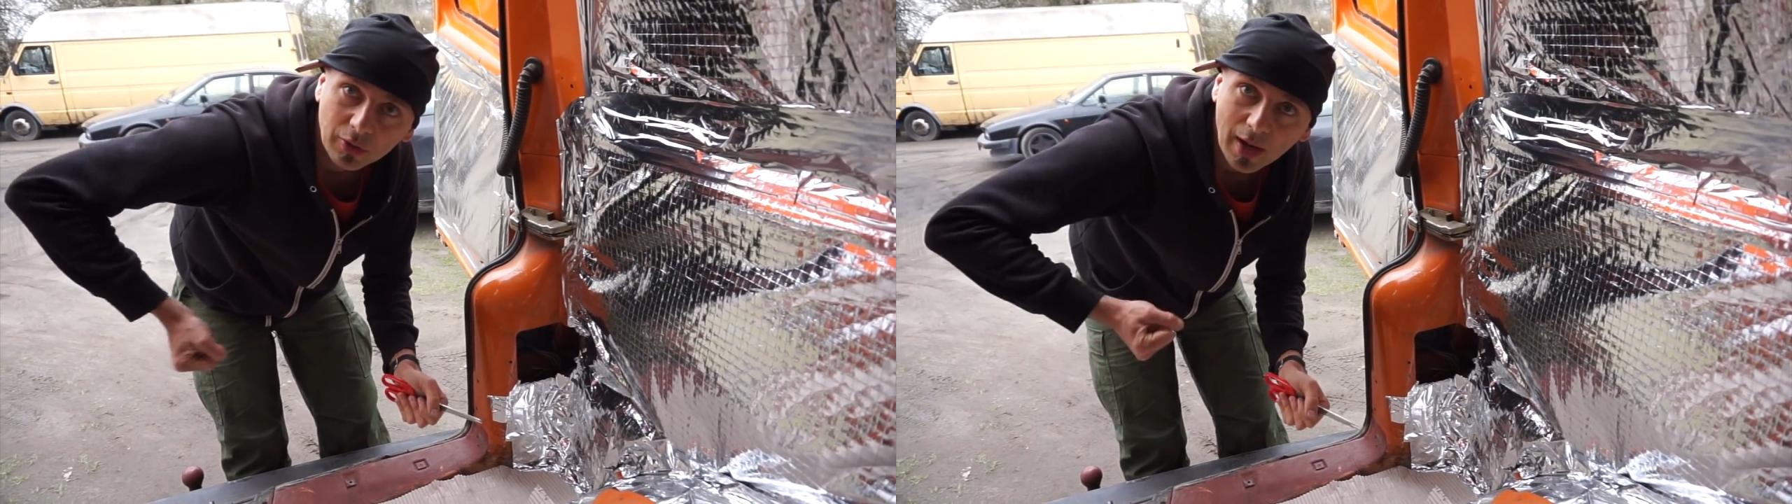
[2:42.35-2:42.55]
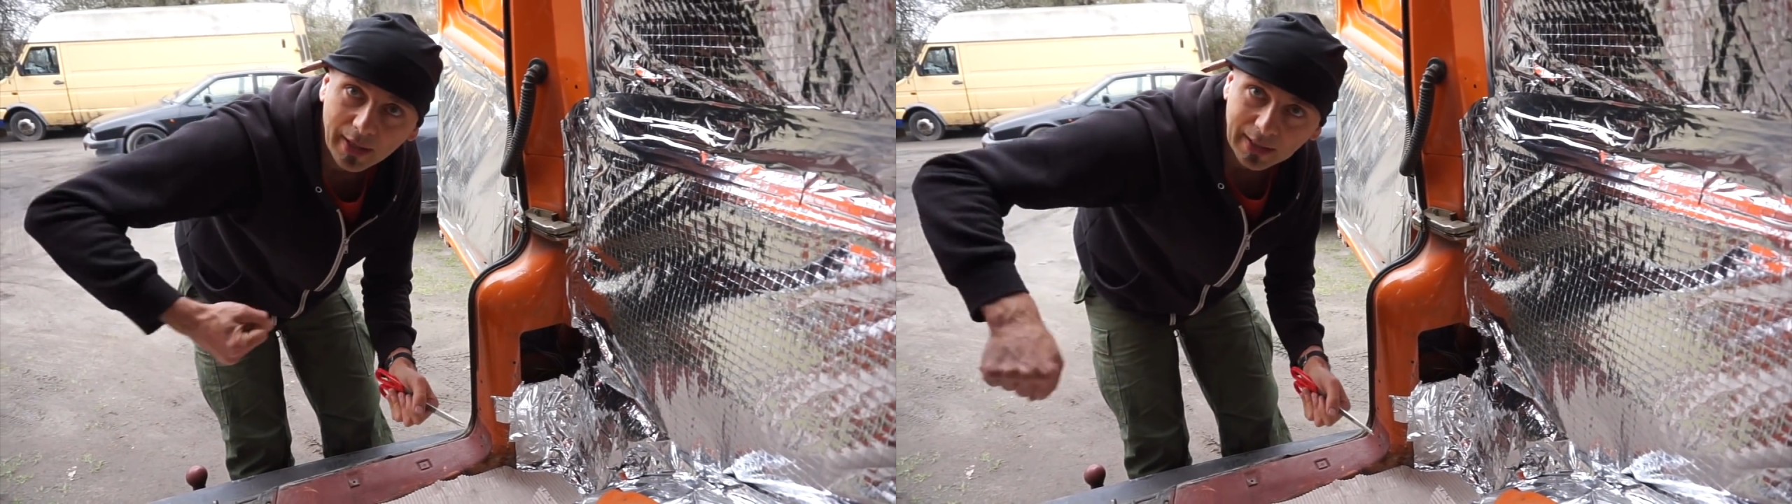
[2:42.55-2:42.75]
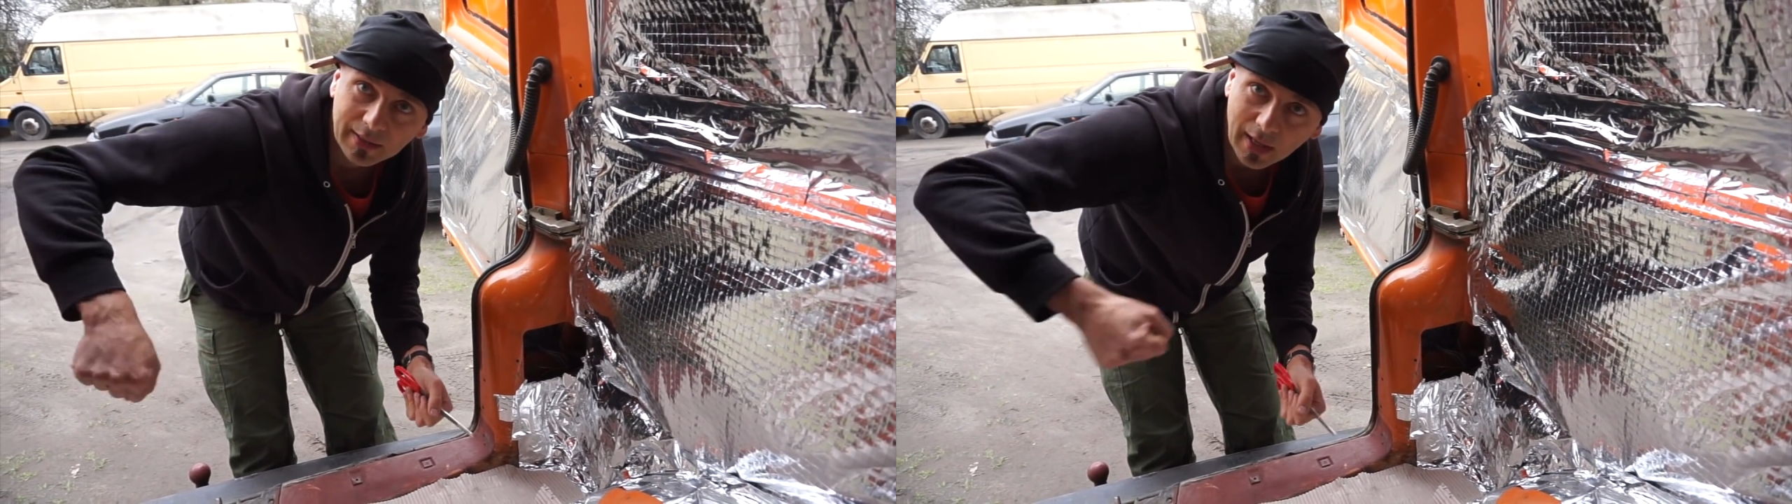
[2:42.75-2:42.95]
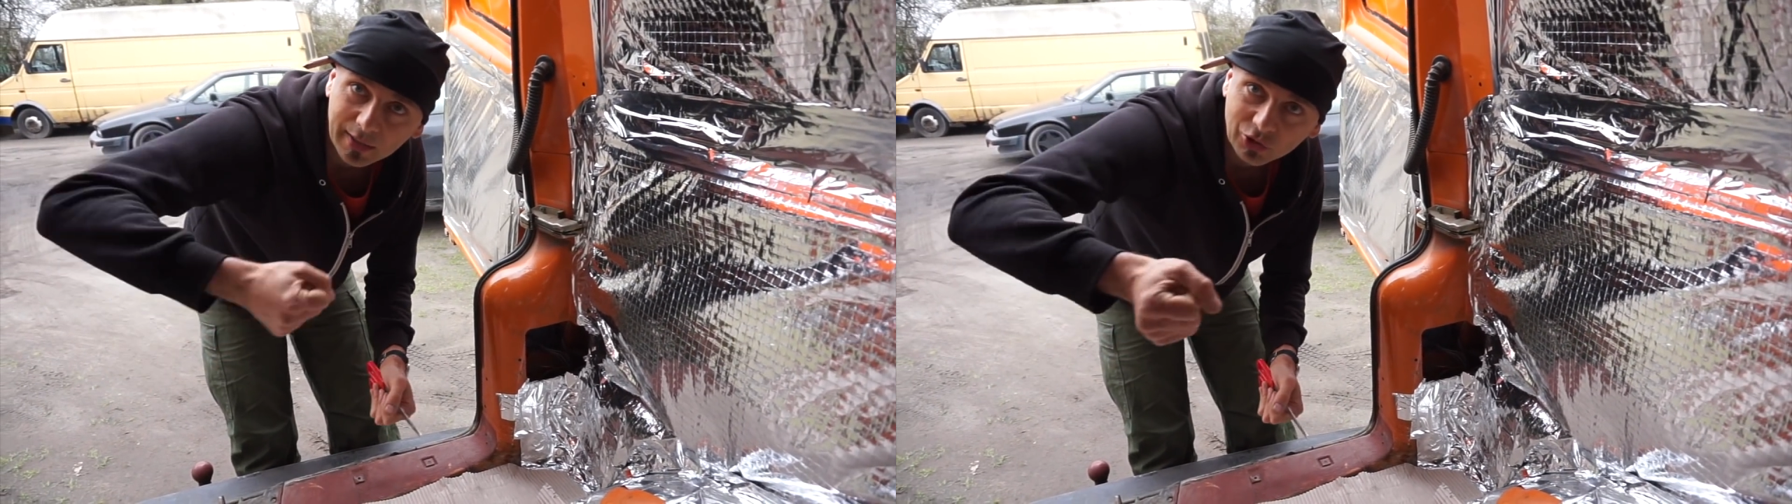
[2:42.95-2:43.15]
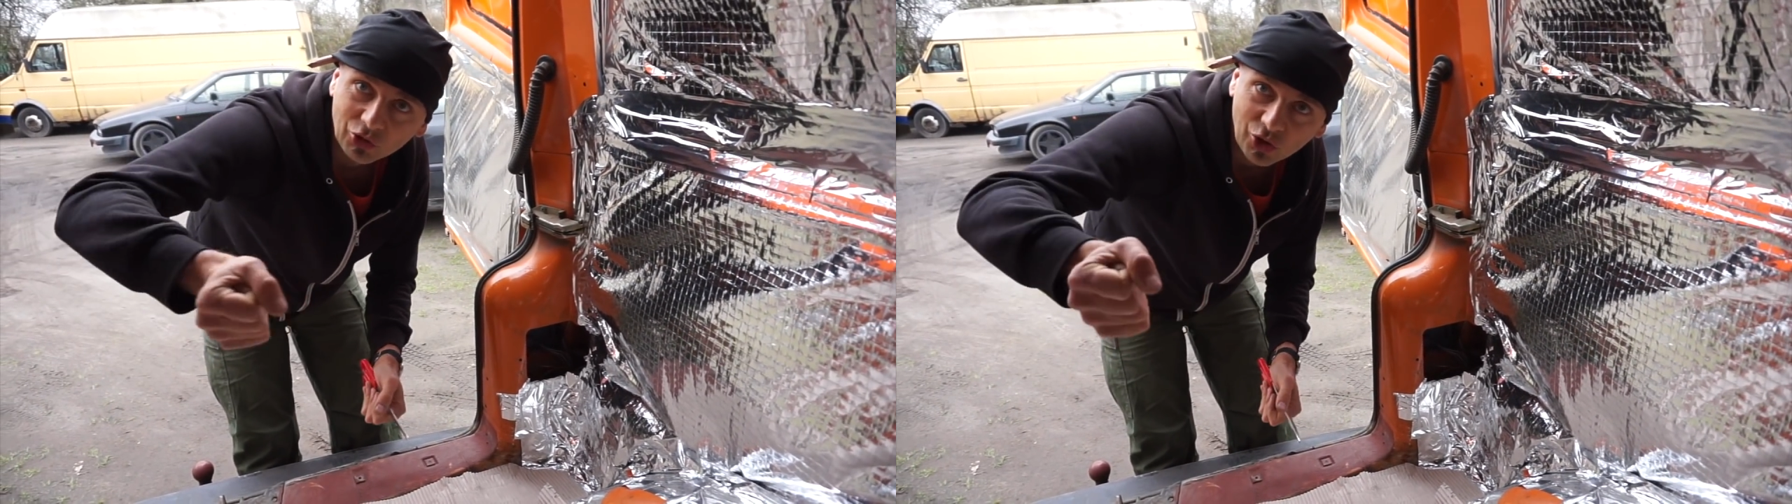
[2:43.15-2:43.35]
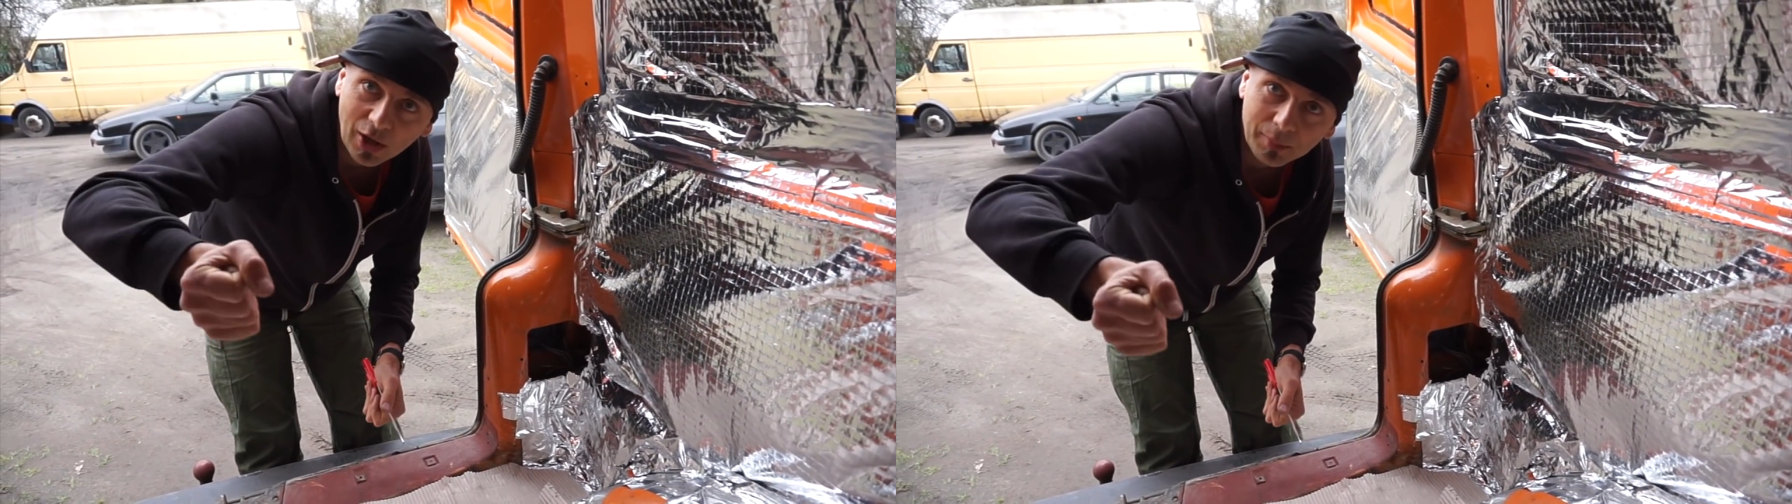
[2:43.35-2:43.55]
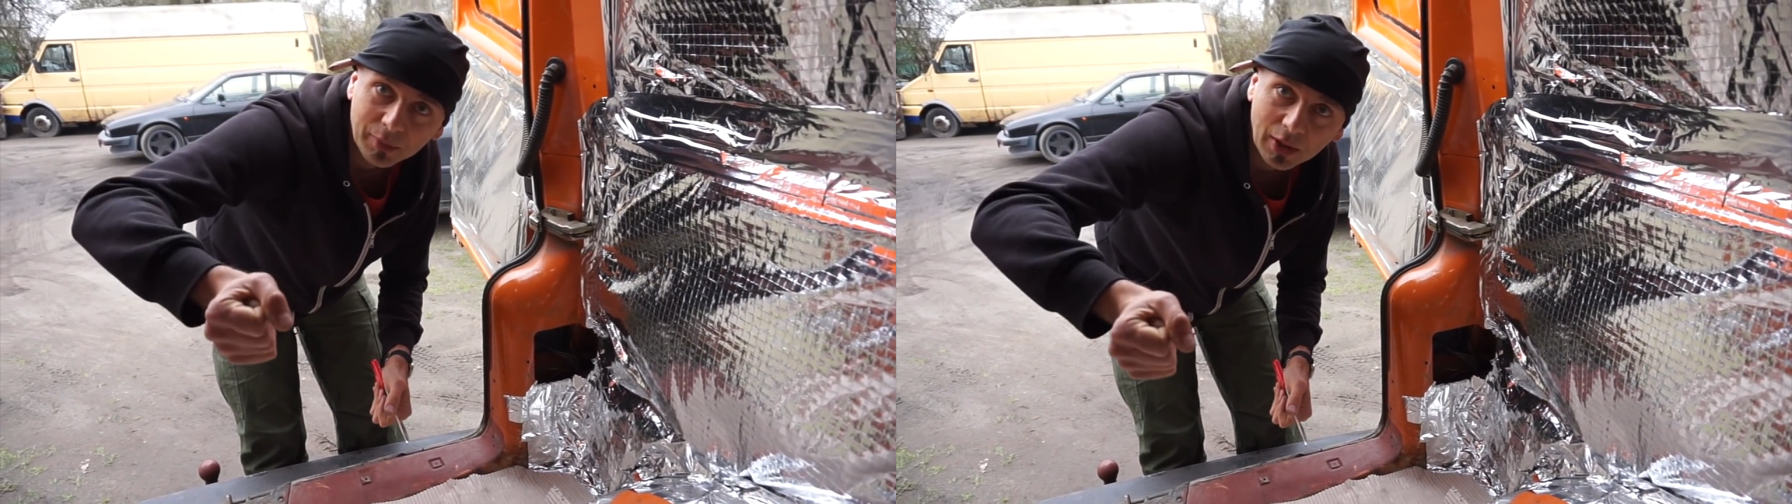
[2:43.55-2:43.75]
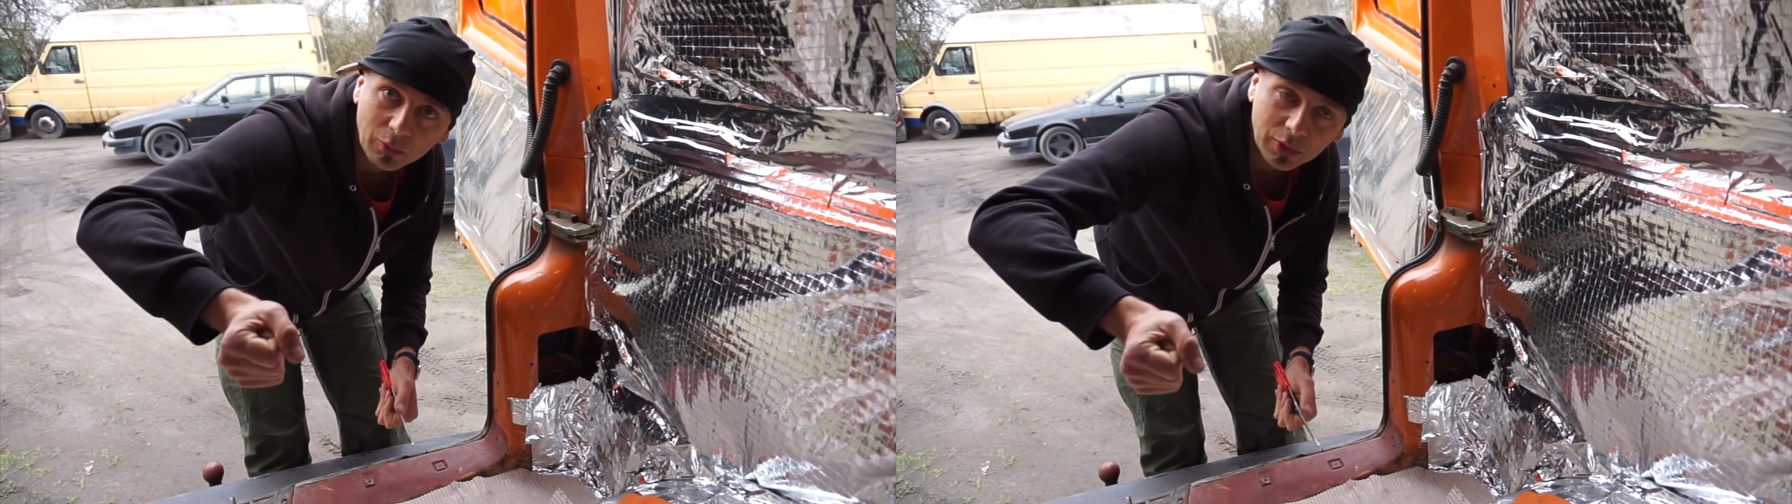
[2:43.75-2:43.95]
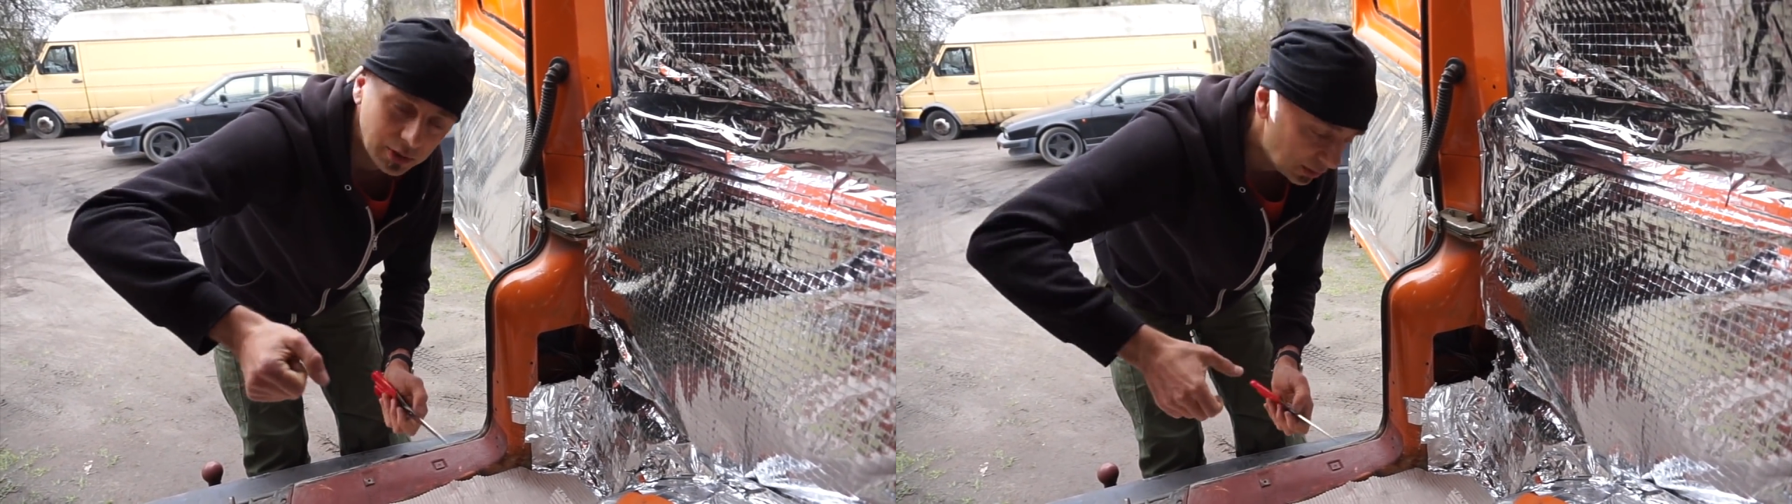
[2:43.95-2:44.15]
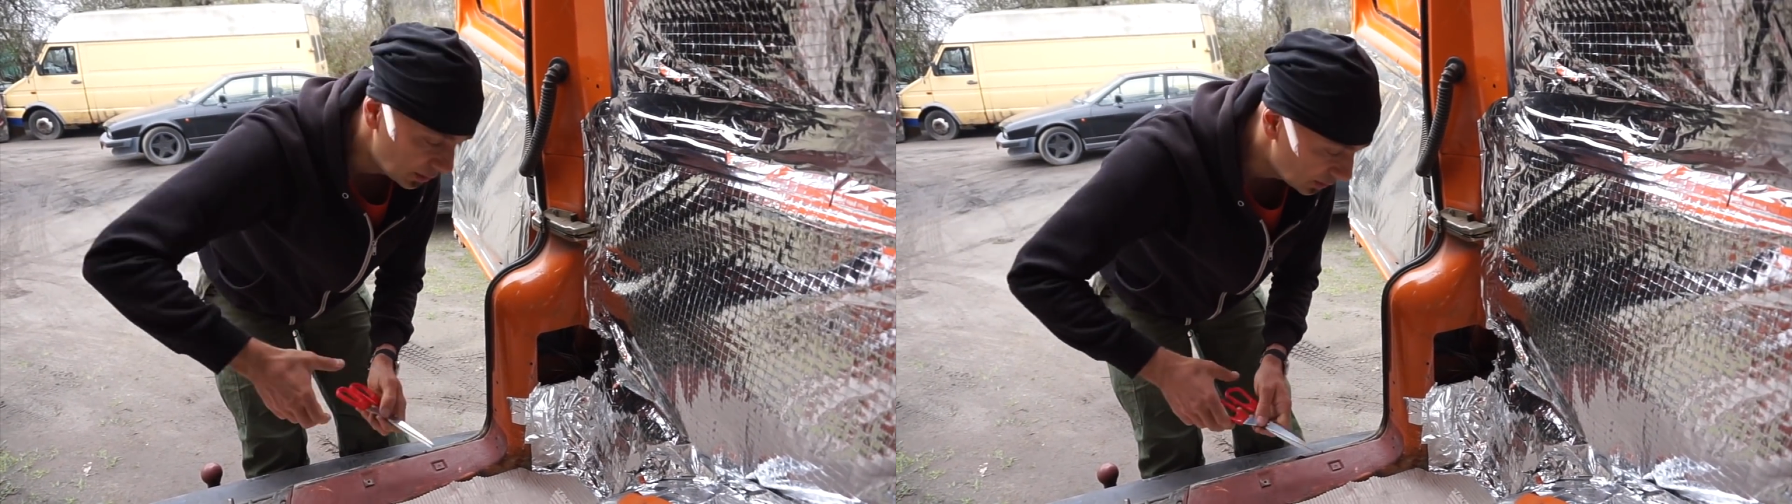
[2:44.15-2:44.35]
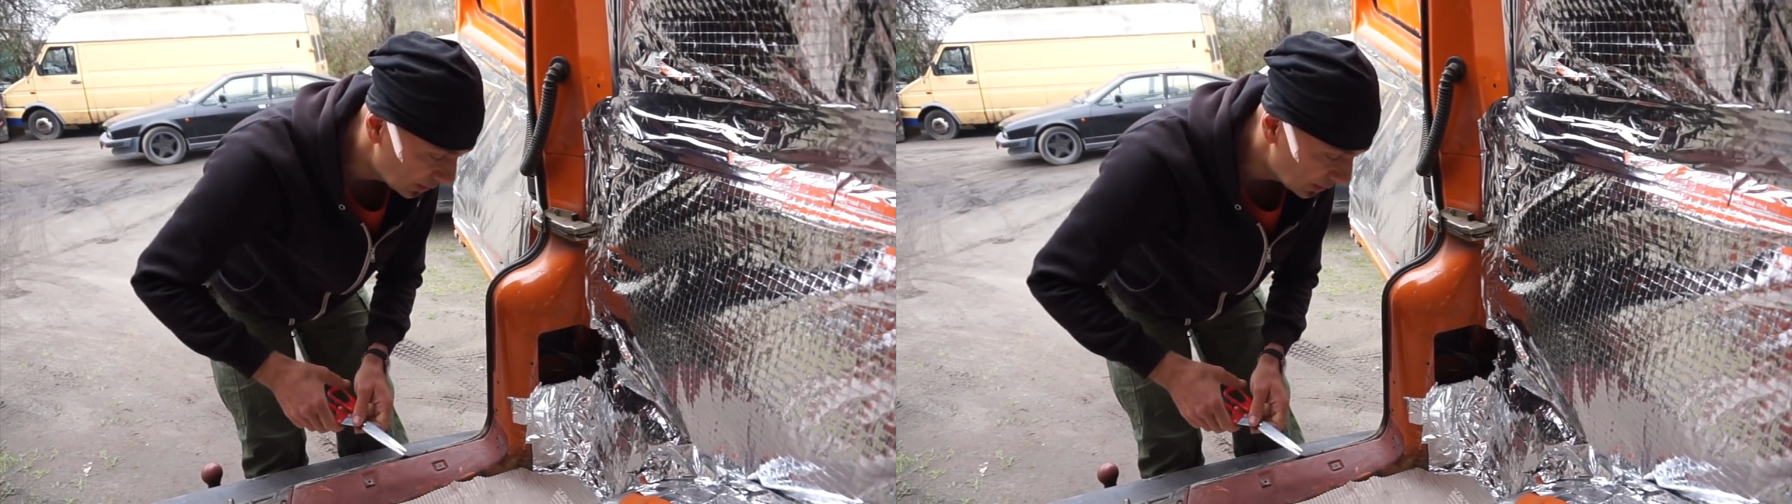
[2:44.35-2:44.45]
I can cut the shape that we